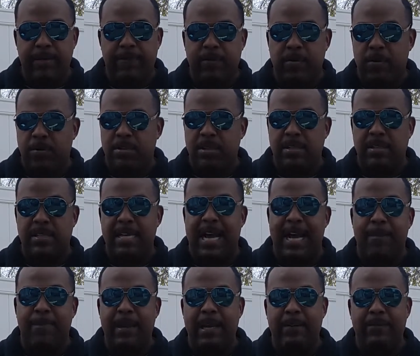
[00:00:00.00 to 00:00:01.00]
Of course, it's
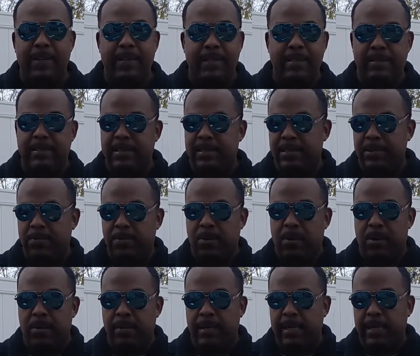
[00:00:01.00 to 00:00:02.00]
top heavy because this is
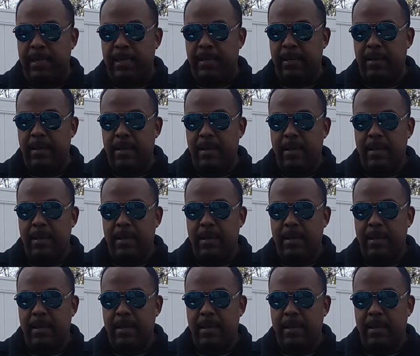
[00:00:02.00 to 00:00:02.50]
where all the